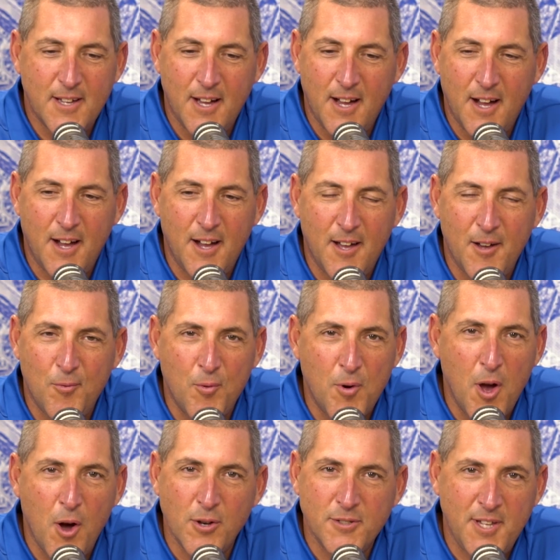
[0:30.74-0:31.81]
and
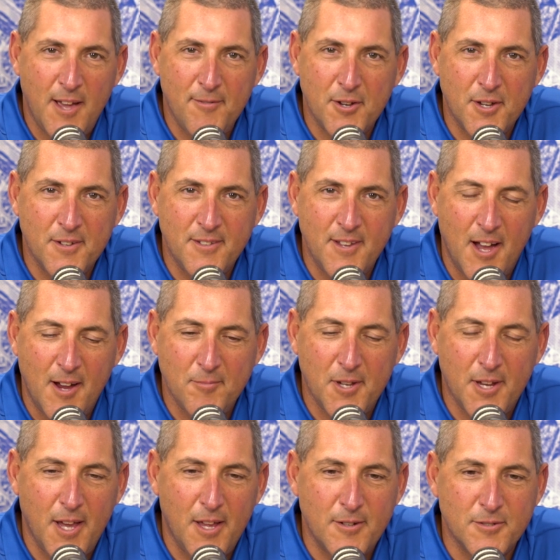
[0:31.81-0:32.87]
we always have a good time
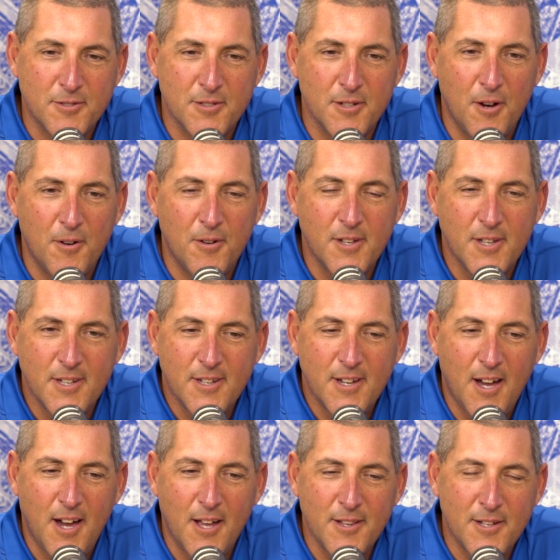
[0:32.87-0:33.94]
together. So
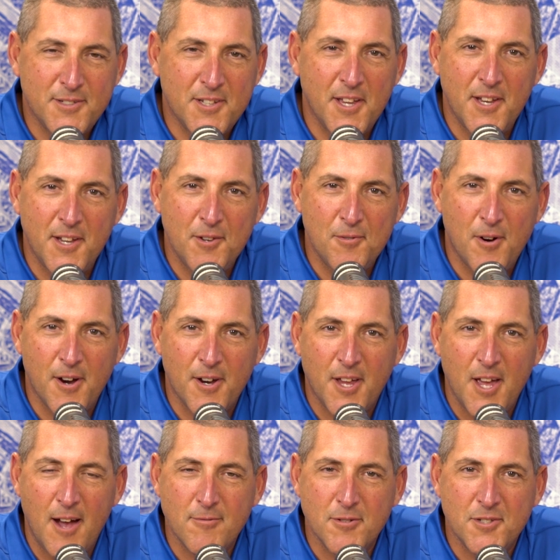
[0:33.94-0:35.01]
let's get into our
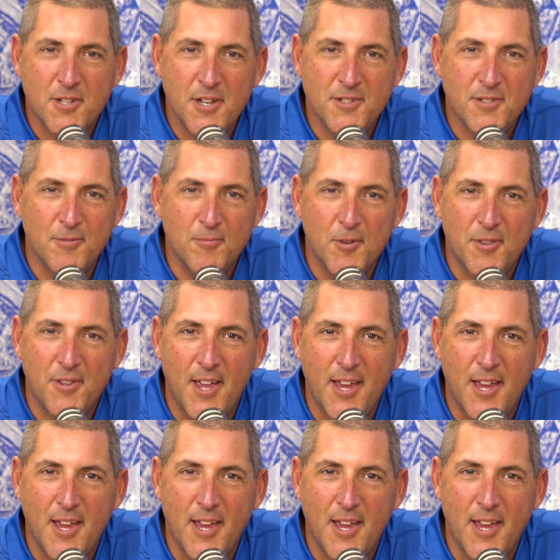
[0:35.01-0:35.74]
conversation with